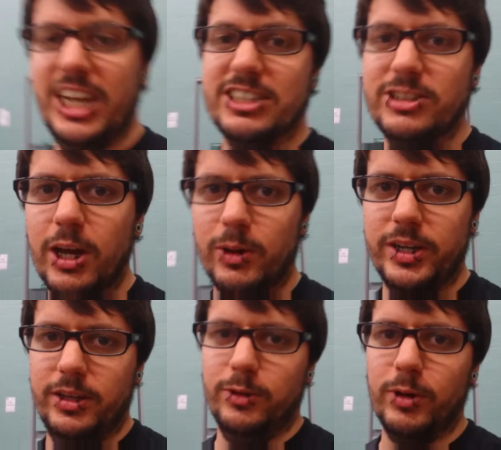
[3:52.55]
she has
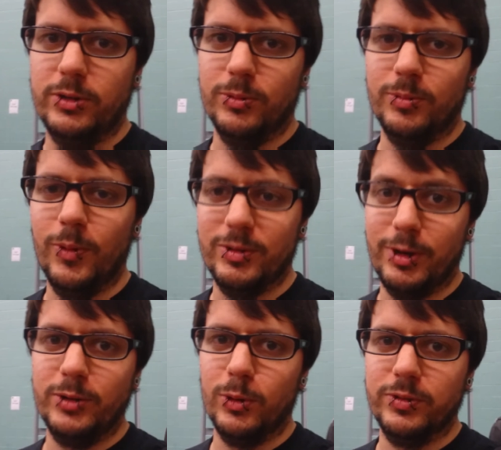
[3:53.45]
no idea who Red,
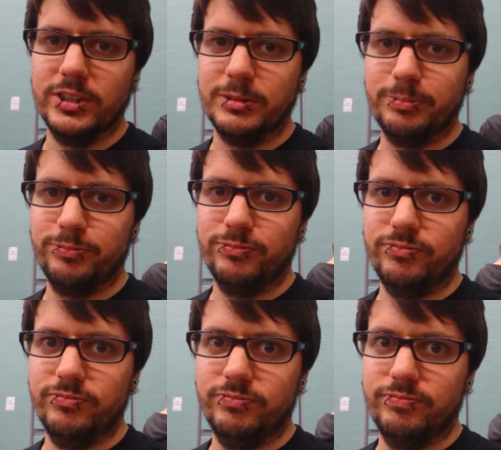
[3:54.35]
what Red Wolf. I've lost
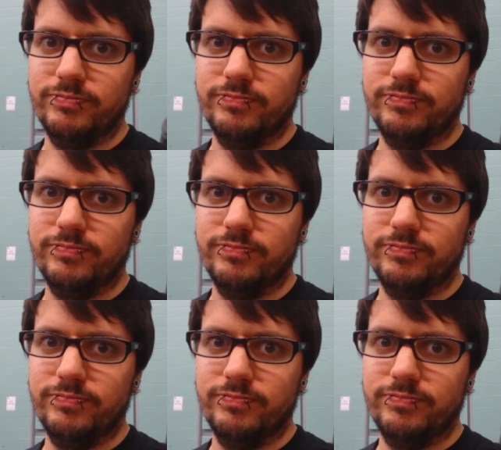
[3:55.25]
thought.